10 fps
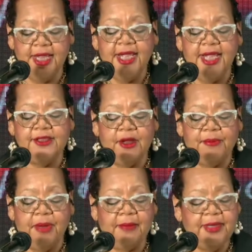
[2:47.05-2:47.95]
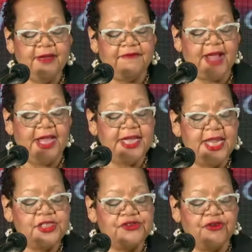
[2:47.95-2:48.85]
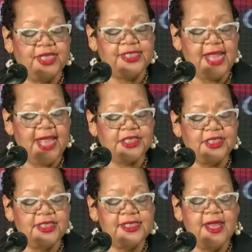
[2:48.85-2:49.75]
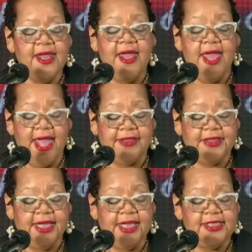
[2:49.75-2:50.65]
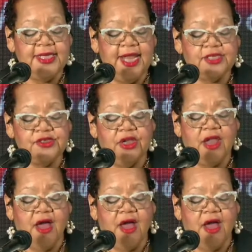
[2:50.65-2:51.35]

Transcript: in their public finance transactions at the international law